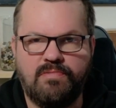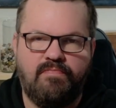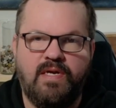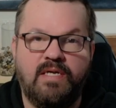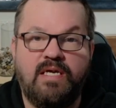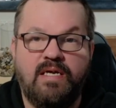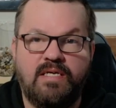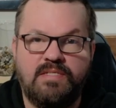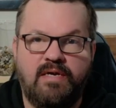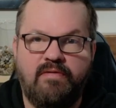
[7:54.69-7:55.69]
The N T
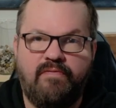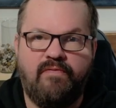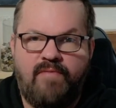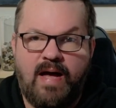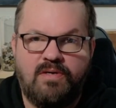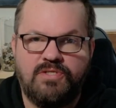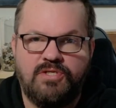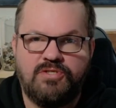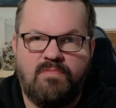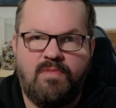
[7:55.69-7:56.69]
F S file
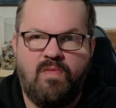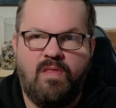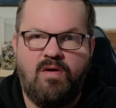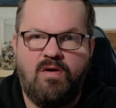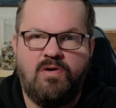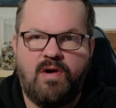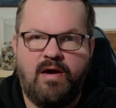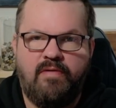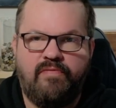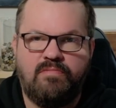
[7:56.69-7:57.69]
system on the hard
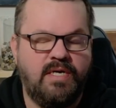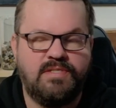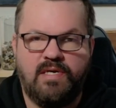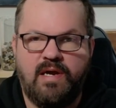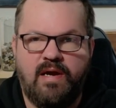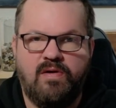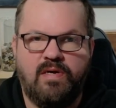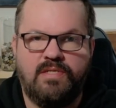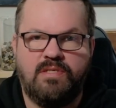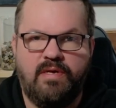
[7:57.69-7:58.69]
drive doesn't care,
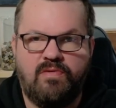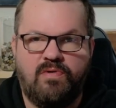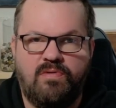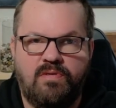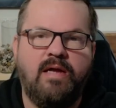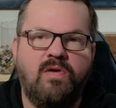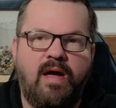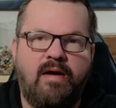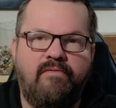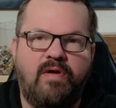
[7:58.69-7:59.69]
it's literal. And you
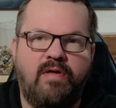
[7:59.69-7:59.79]
have